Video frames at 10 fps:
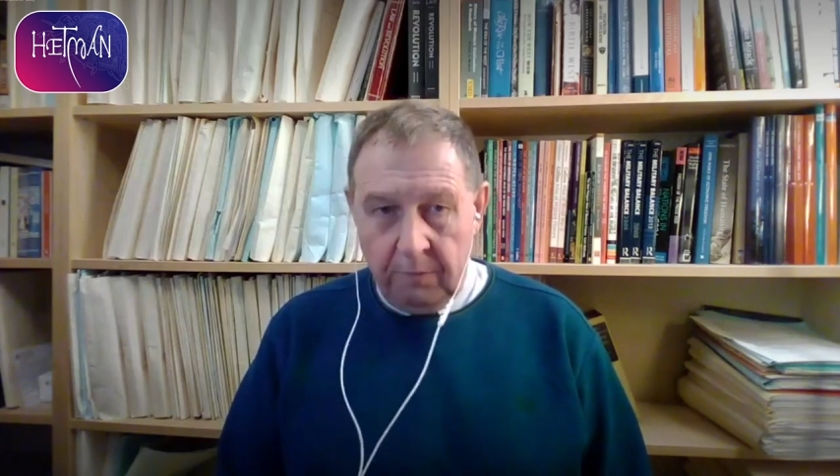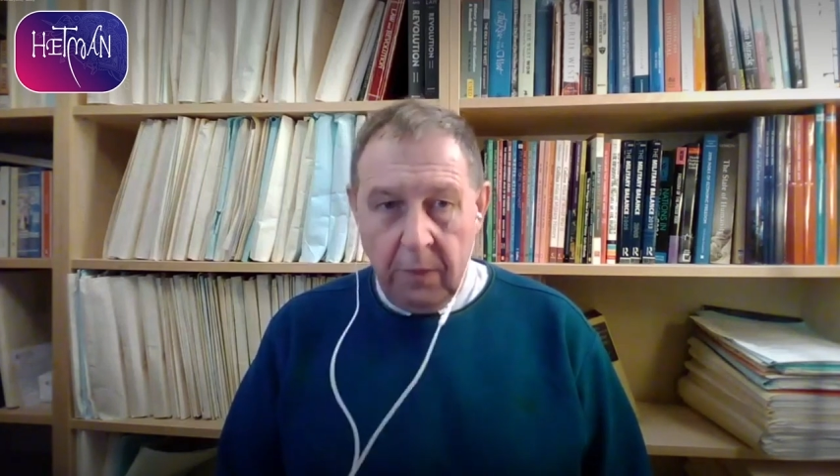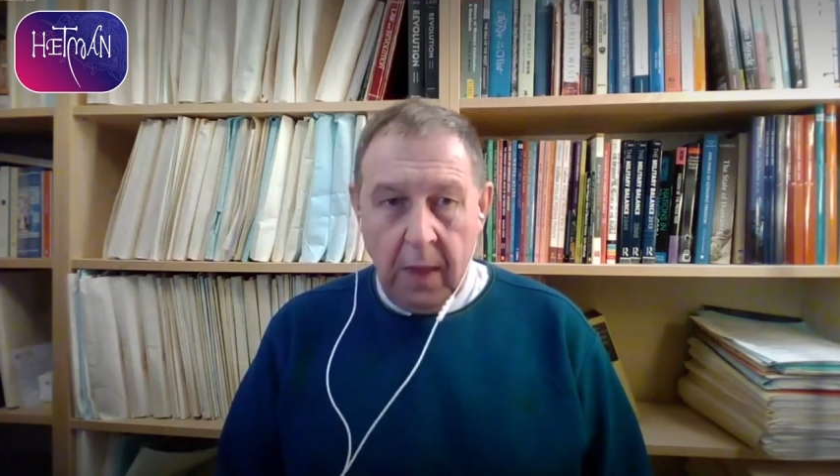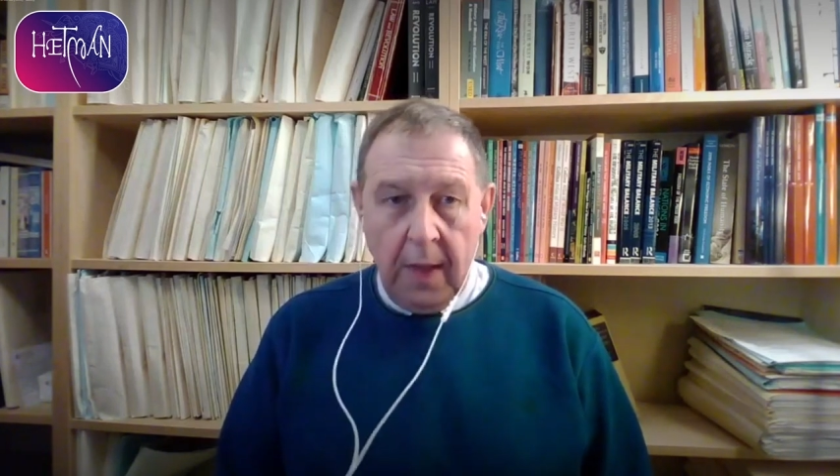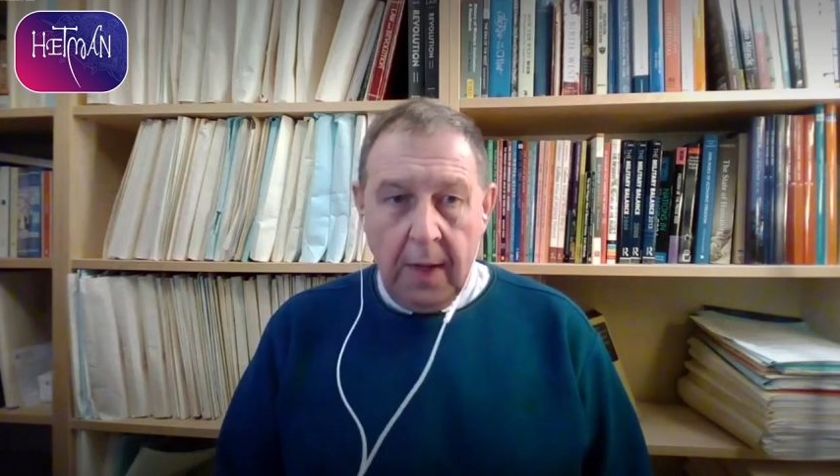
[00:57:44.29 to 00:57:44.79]

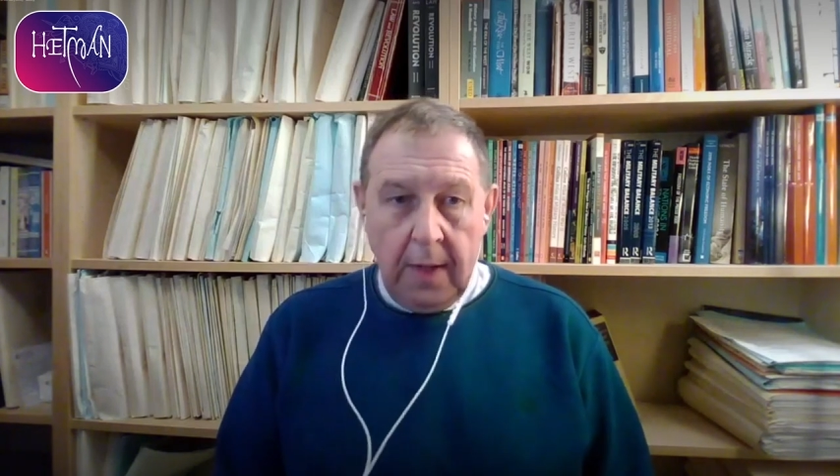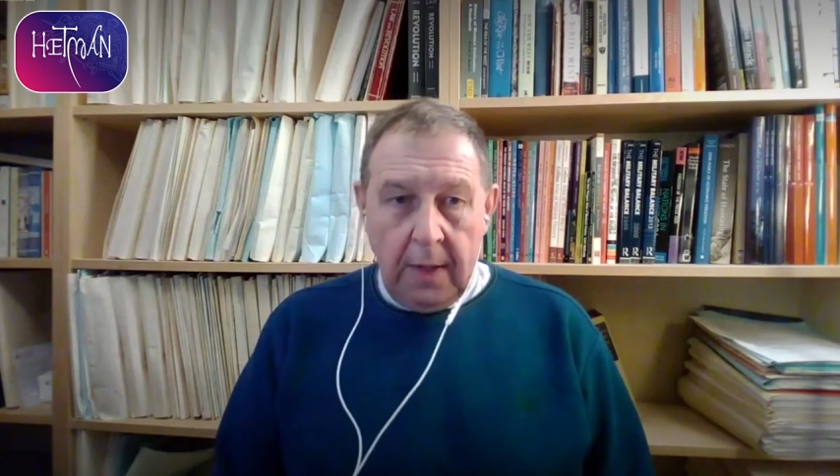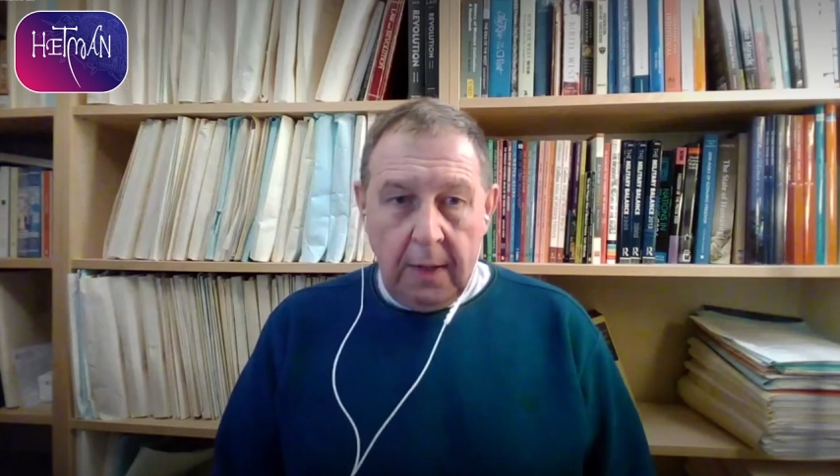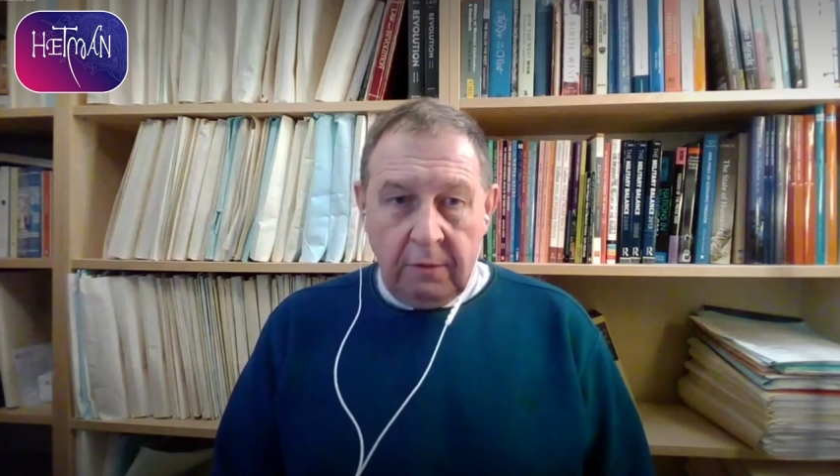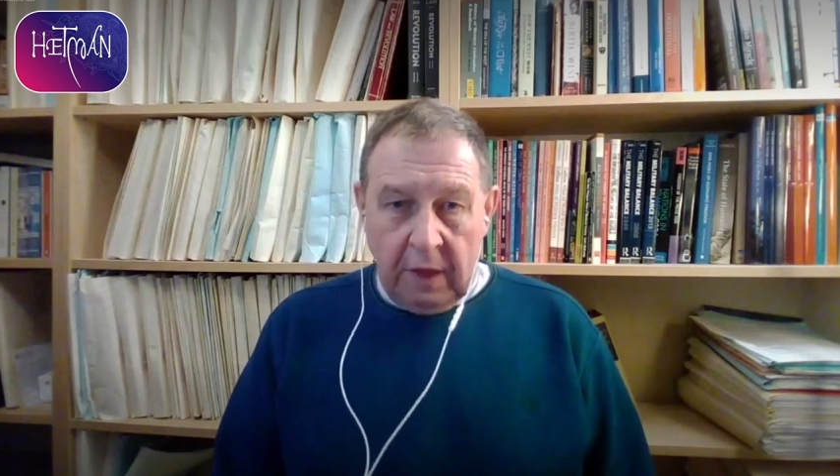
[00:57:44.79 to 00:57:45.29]

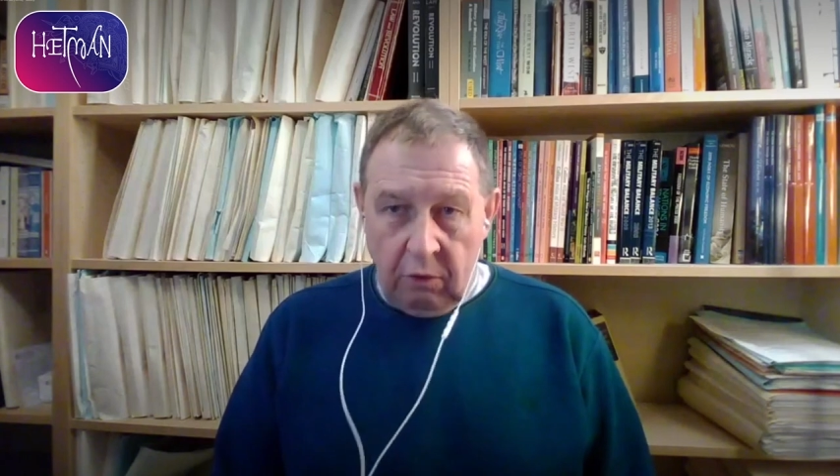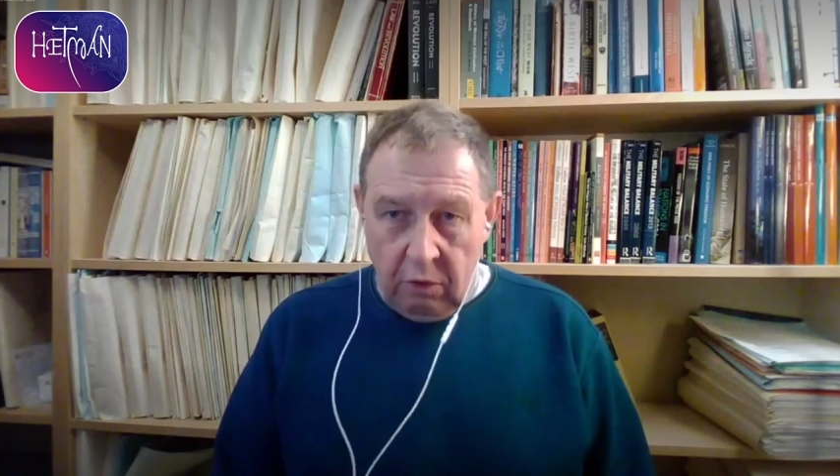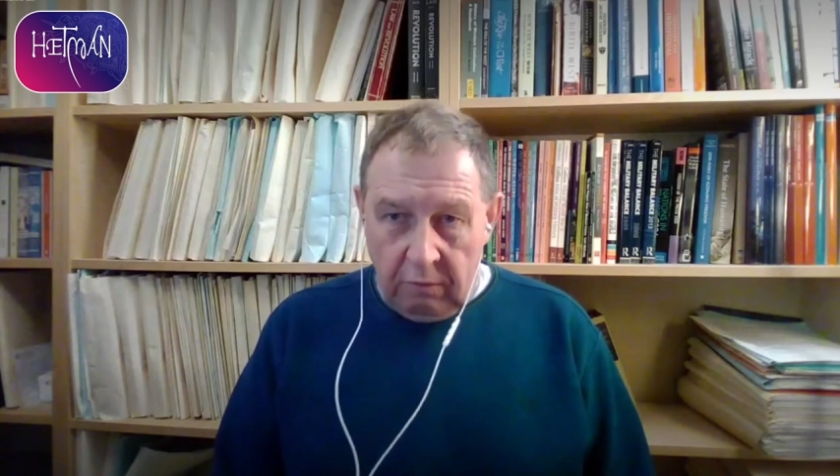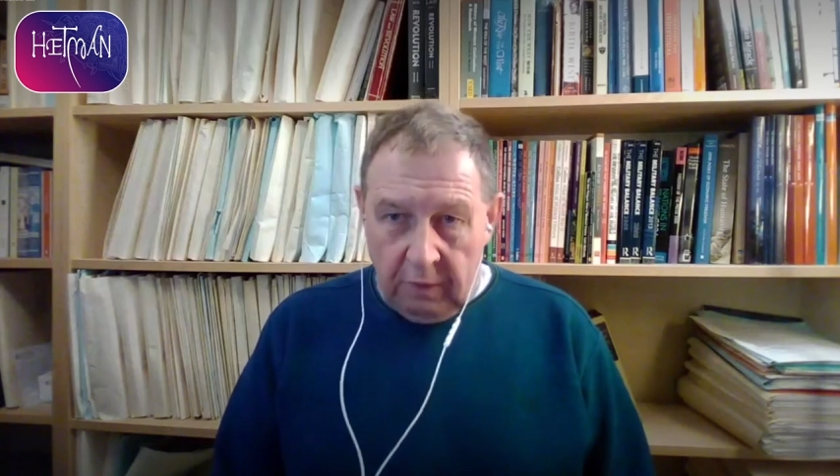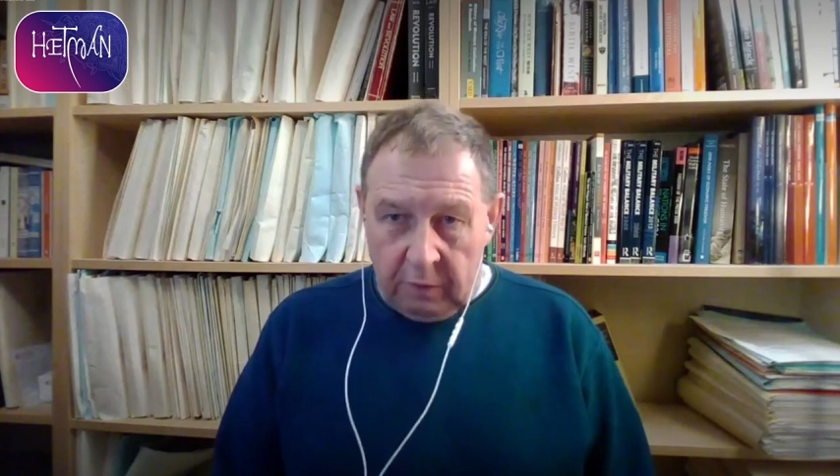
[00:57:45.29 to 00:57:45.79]
Why have
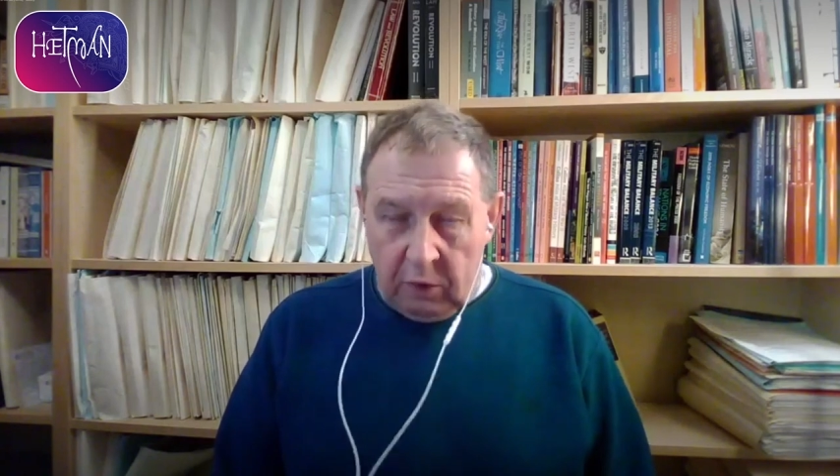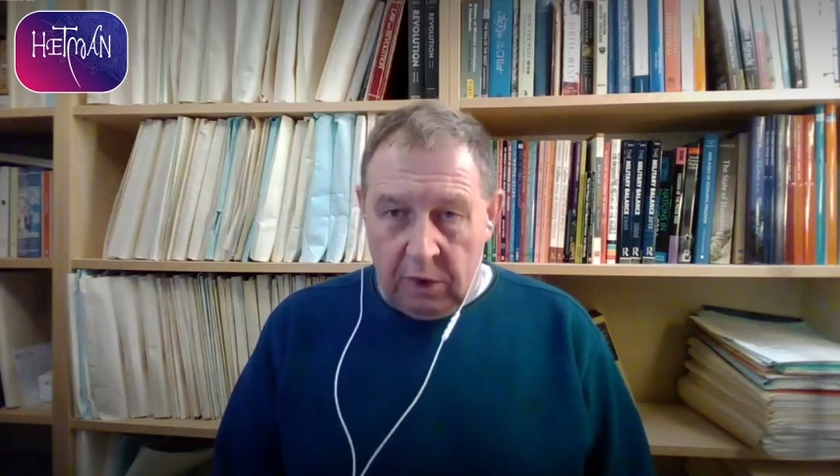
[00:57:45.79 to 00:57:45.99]
they started